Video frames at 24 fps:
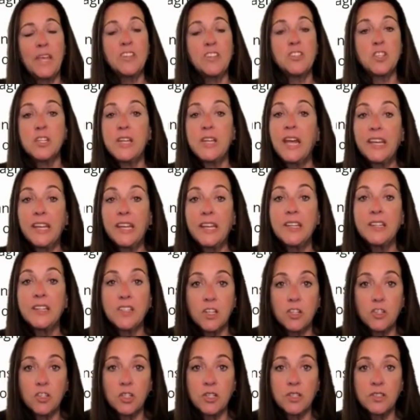genetic
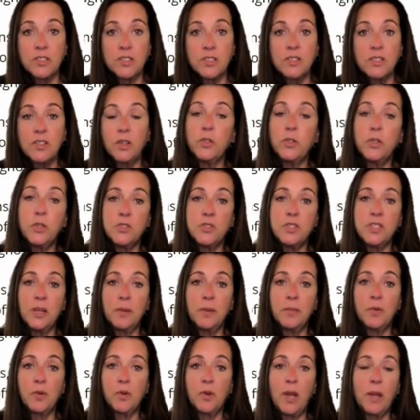conditions. They'll use an
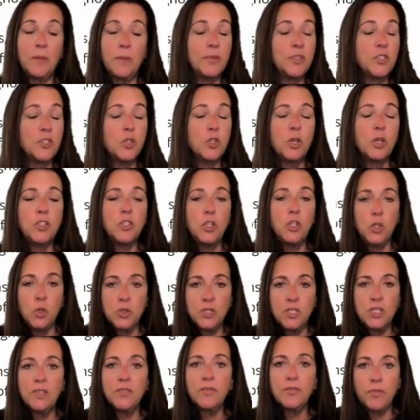MRI, but you can
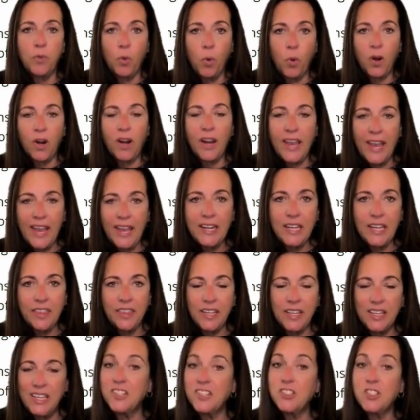use it for
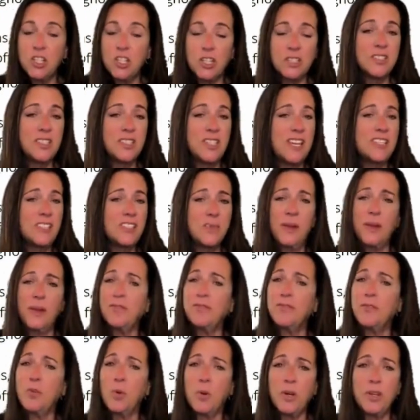anything. It just takes
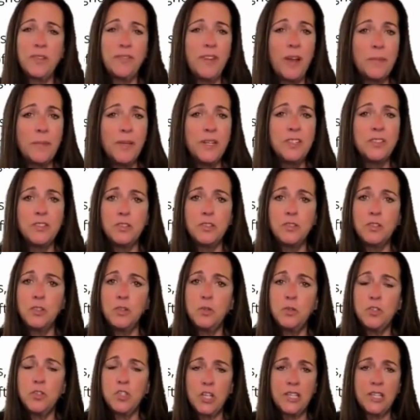about 45 minutes to
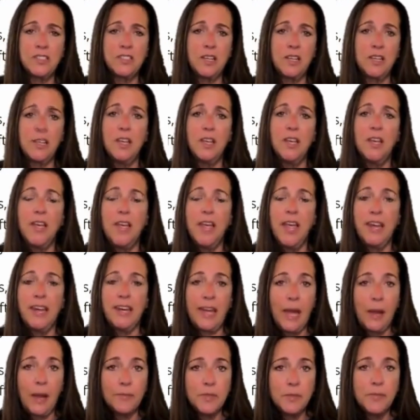do chest
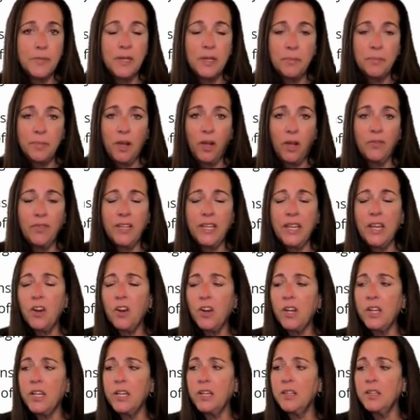and abdomen and pelvic
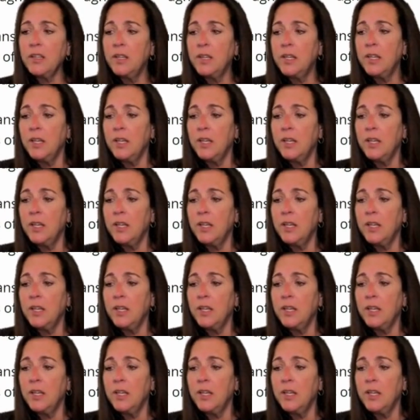area.